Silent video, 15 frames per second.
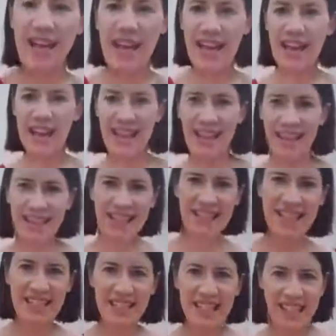and let's
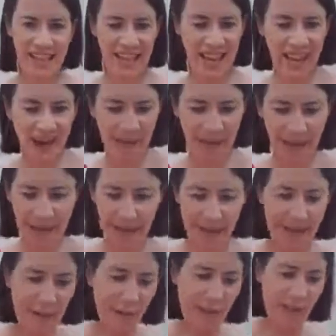see how we go.
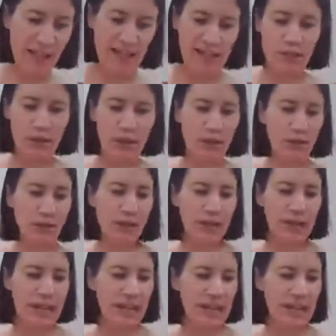So for this, you will